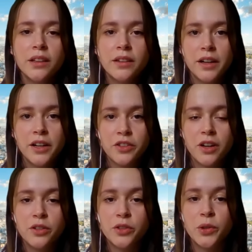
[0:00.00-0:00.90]

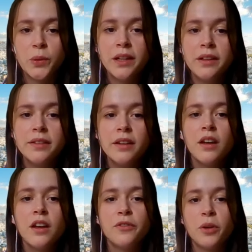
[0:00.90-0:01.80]
international students
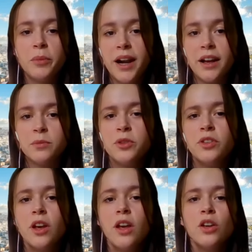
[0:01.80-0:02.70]
from
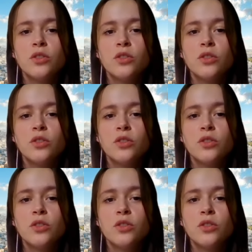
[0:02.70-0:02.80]
Erasmus.